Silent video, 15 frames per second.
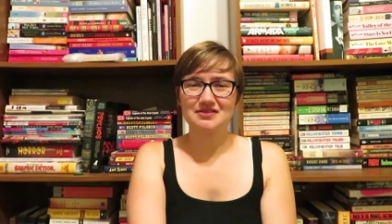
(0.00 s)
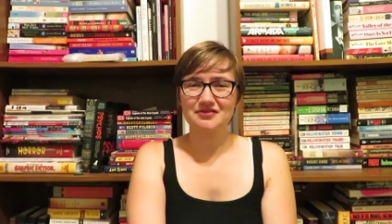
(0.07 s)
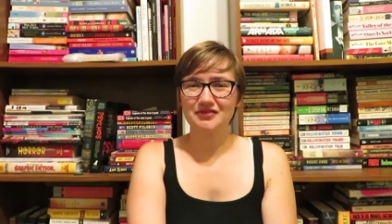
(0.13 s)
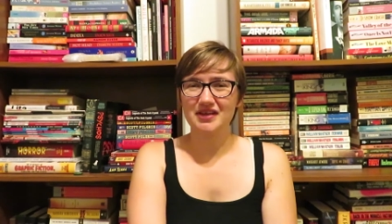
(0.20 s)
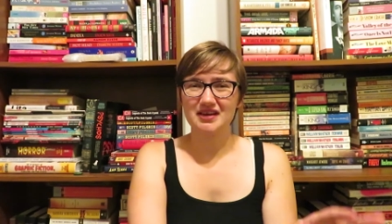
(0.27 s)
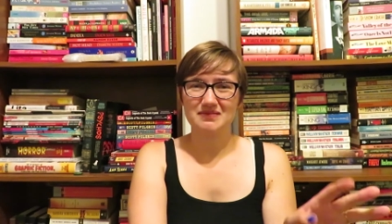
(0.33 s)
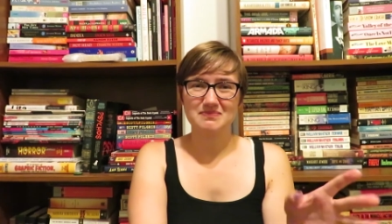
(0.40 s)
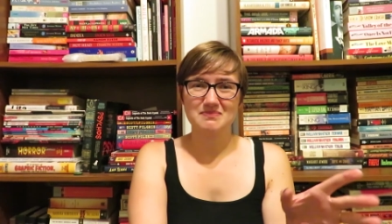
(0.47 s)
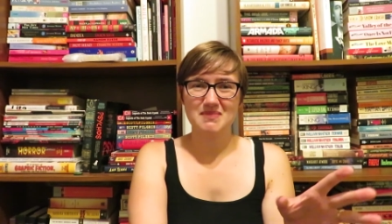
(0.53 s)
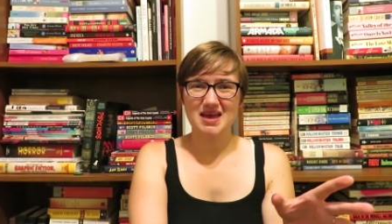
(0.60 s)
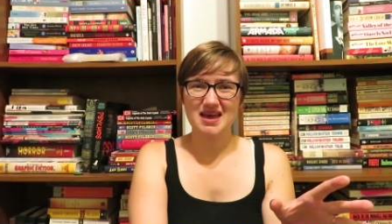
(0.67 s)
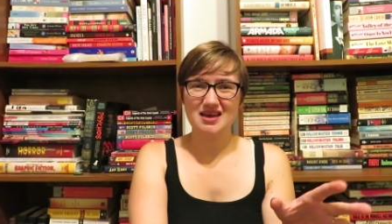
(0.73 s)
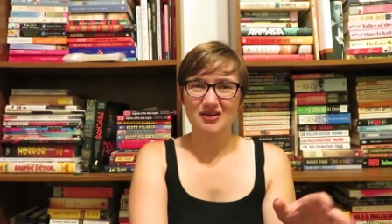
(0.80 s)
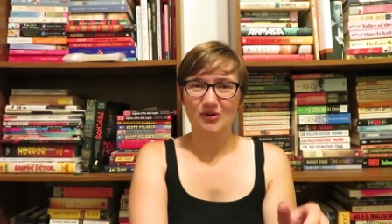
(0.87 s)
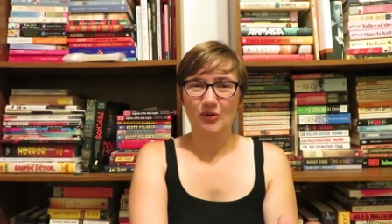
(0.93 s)
either like
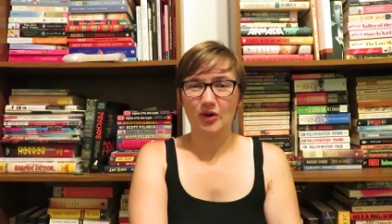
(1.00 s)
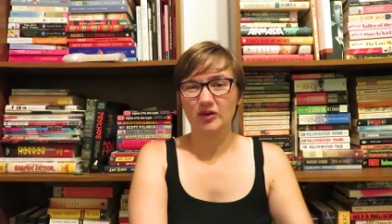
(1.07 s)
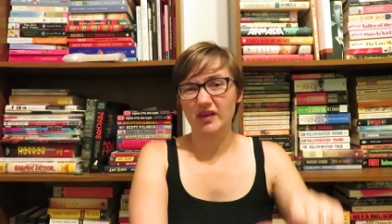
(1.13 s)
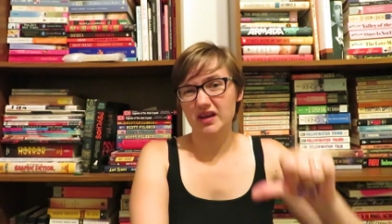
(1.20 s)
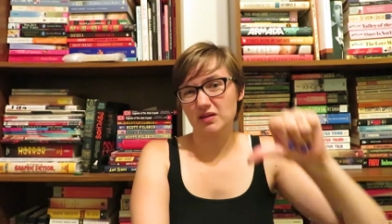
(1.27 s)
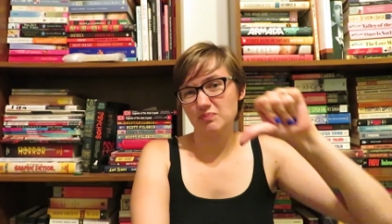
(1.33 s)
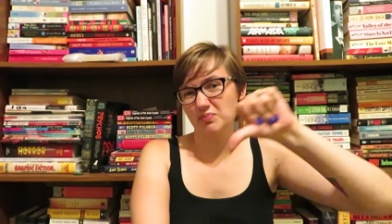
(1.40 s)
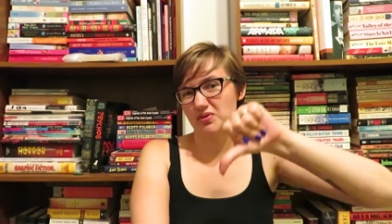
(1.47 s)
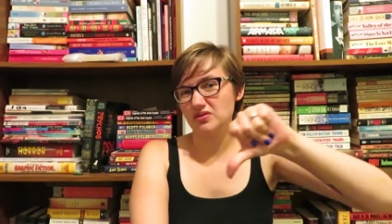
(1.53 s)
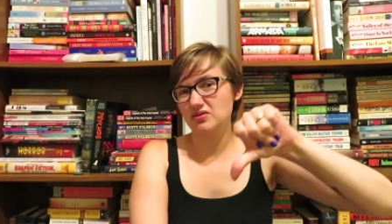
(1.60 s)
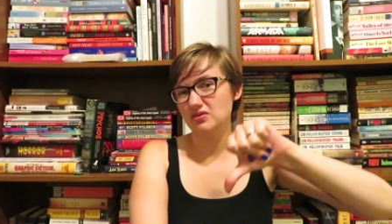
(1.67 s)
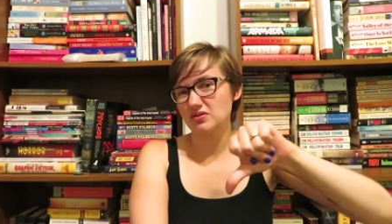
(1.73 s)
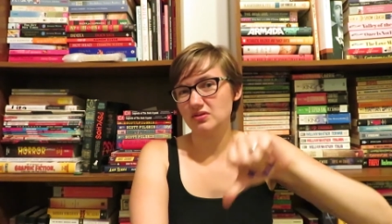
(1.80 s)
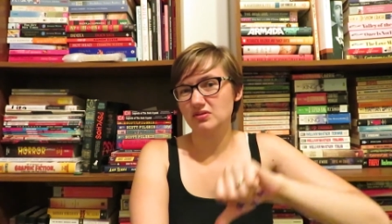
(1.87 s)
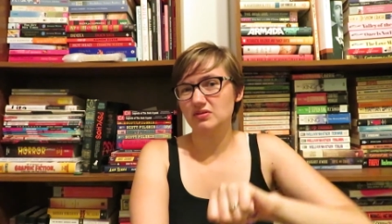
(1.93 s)
meh or like
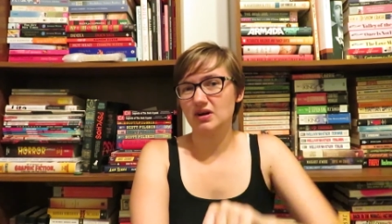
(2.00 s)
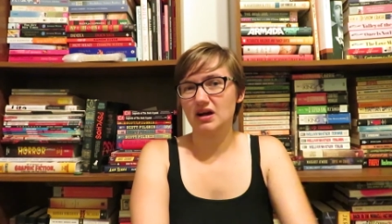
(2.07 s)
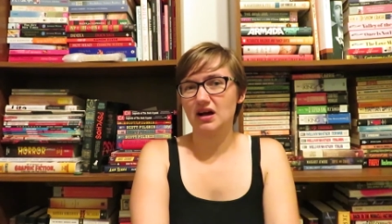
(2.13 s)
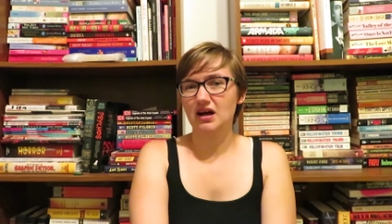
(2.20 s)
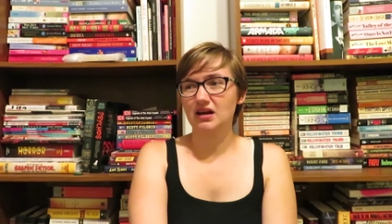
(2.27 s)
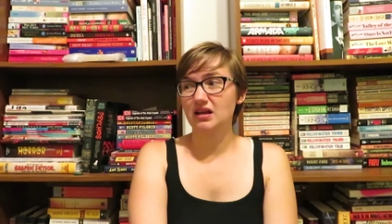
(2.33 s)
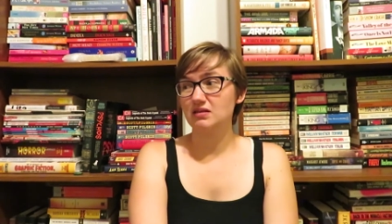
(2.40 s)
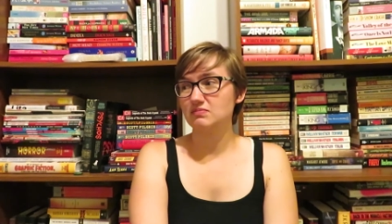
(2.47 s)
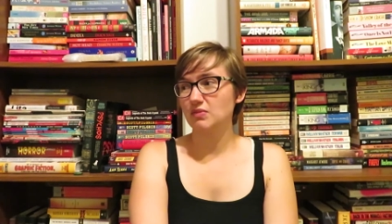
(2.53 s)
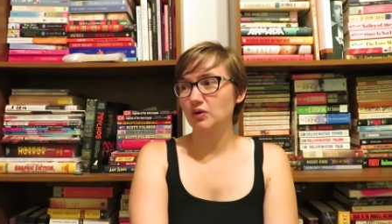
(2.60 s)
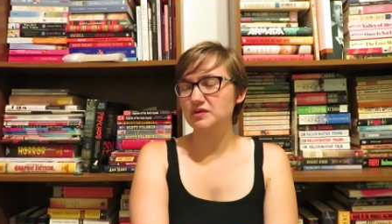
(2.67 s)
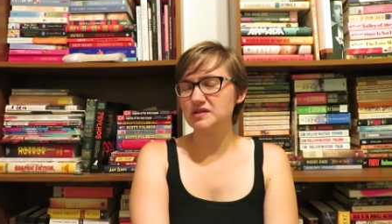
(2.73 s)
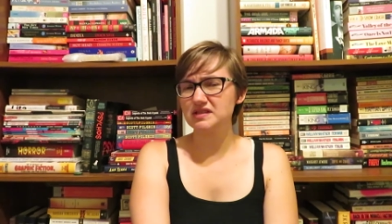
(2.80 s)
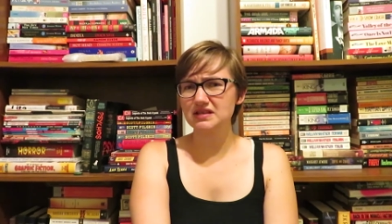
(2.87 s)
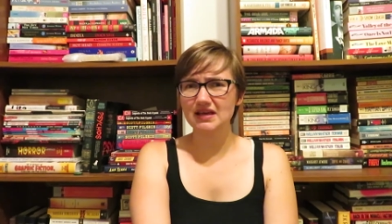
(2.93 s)
boo on, and
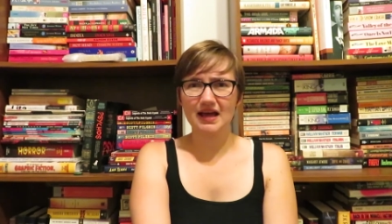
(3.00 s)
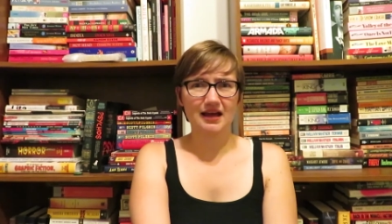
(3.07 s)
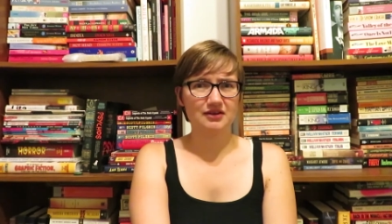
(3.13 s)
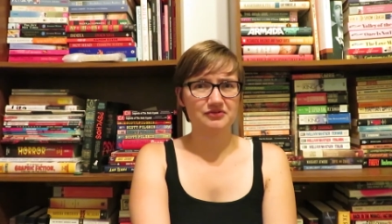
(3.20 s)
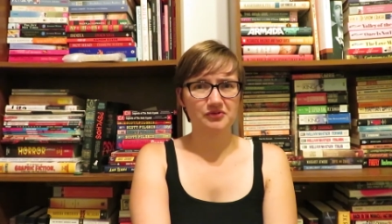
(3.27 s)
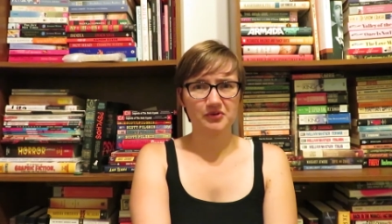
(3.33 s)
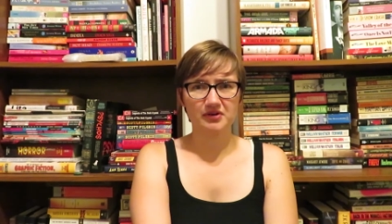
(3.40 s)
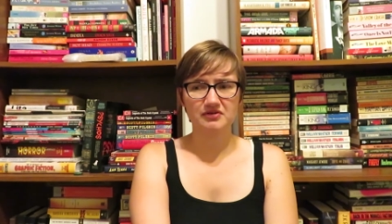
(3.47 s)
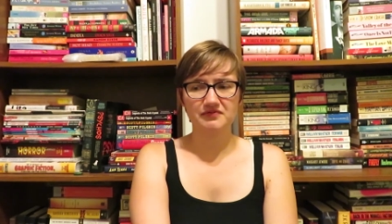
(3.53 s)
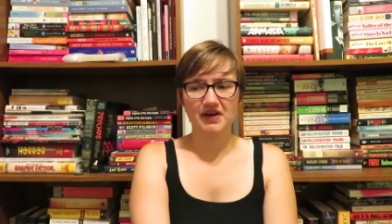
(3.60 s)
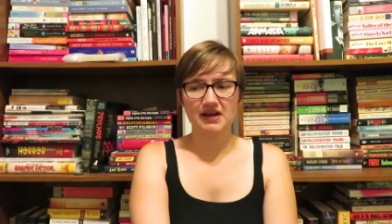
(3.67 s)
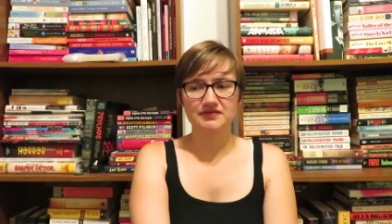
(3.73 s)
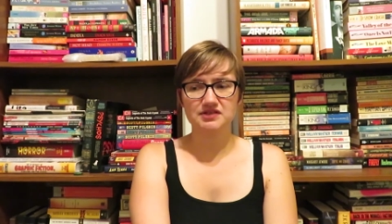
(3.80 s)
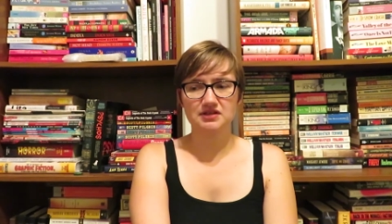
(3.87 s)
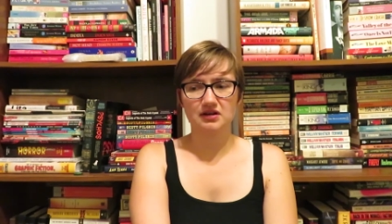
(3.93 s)
mostly I had 4- and
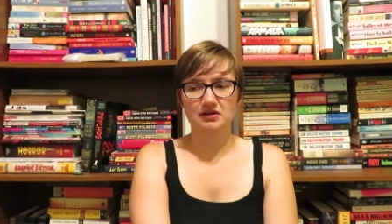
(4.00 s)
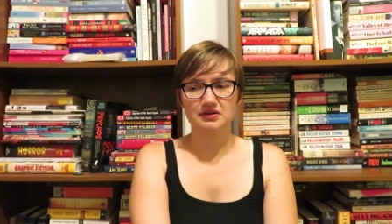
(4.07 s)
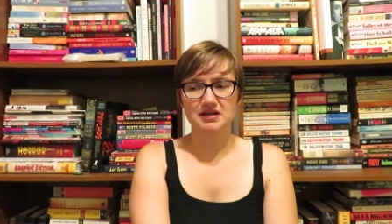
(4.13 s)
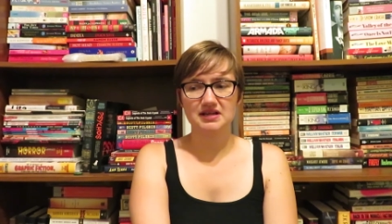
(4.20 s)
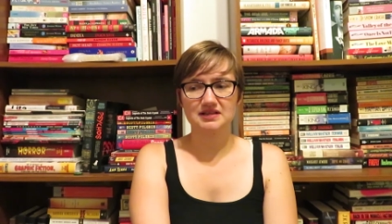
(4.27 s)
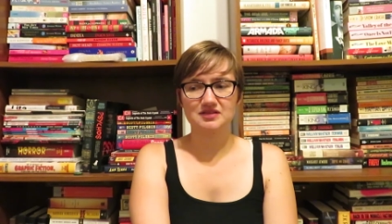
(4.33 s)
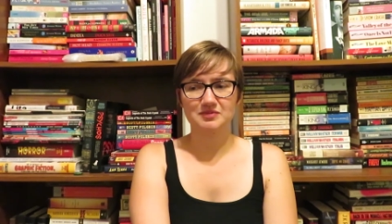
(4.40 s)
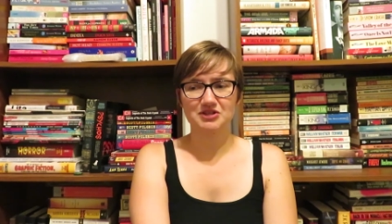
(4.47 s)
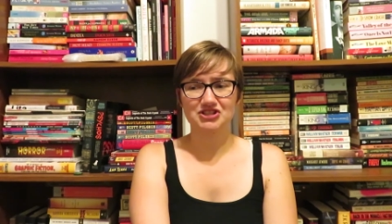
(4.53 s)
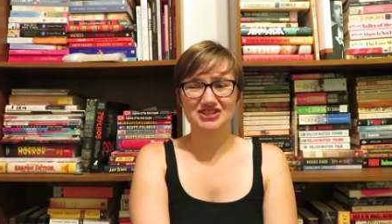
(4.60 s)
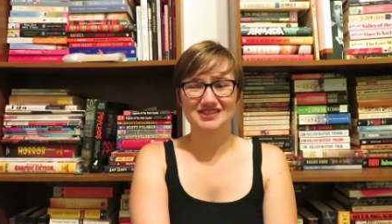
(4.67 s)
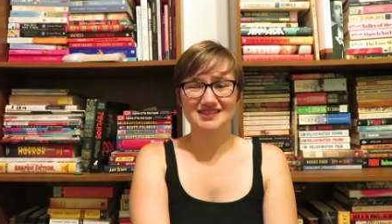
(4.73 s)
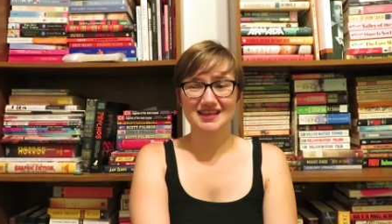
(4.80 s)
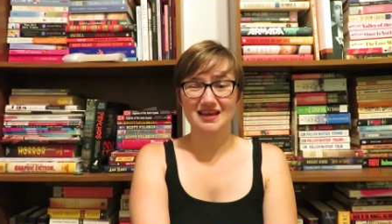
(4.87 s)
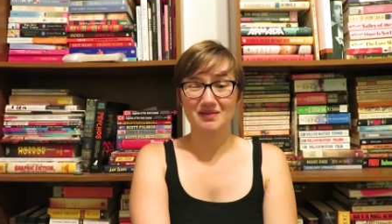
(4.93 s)
5-star reads, which
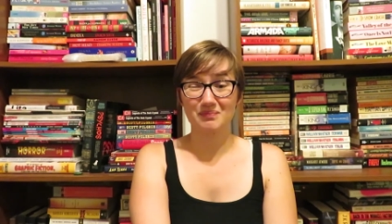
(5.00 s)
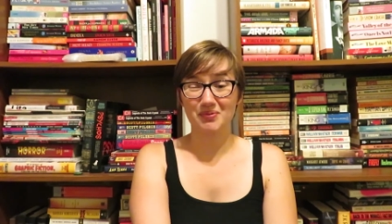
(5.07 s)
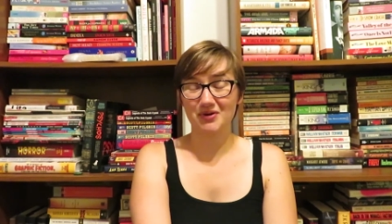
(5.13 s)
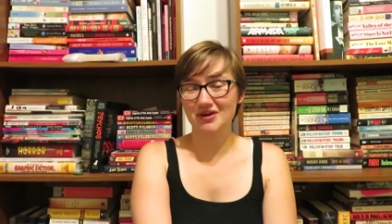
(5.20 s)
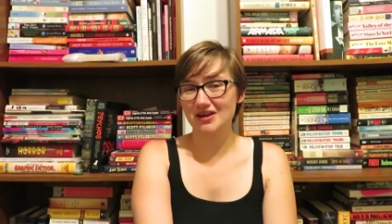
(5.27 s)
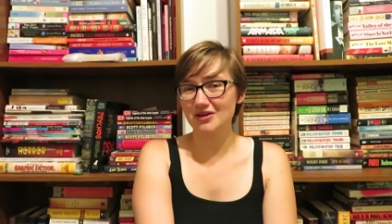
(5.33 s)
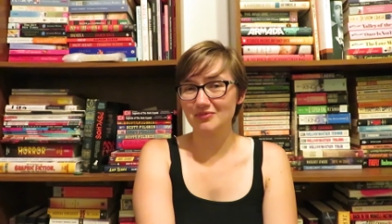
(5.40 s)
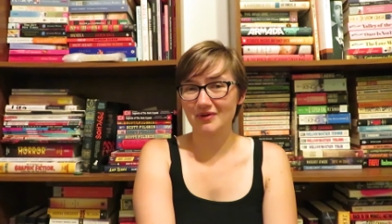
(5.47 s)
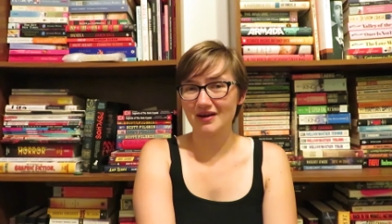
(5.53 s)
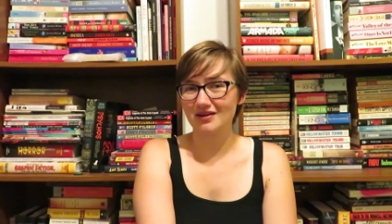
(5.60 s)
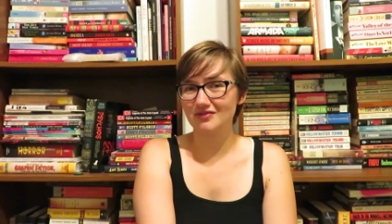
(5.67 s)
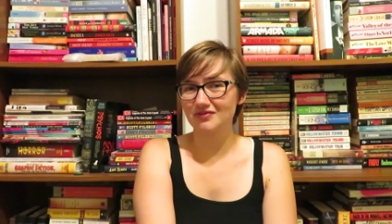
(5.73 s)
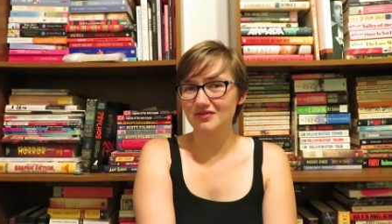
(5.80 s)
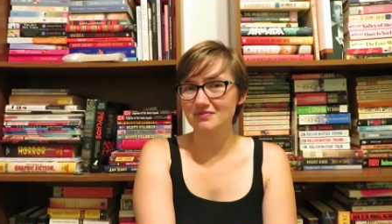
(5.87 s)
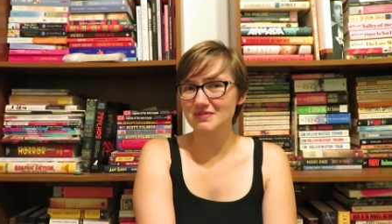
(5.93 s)
is like pretty
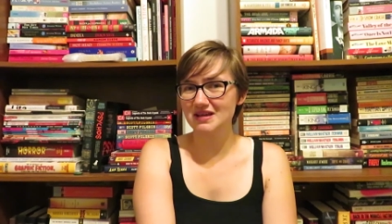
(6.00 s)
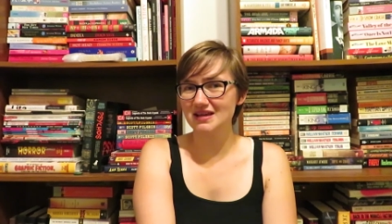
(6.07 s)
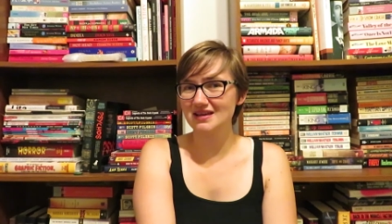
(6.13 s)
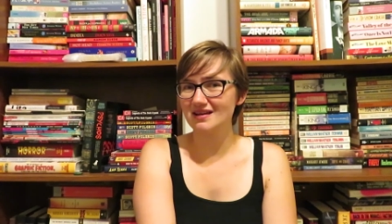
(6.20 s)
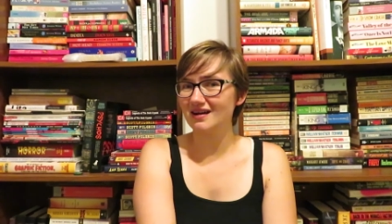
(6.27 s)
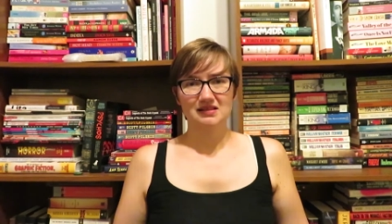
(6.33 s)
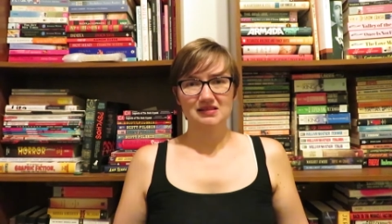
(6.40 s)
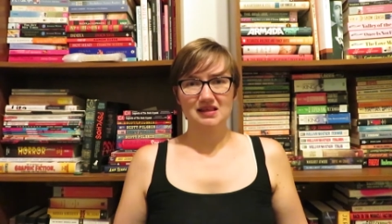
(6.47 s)
rare for me.